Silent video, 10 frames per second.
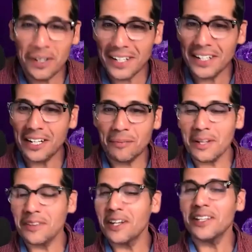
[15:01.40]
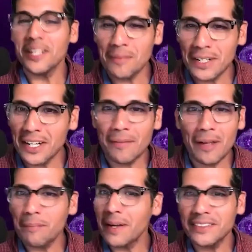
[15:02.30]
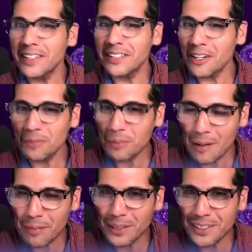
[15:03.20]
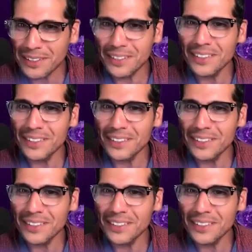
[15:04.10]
$199 a month, unlimited. I'm not paying $10 per applicant.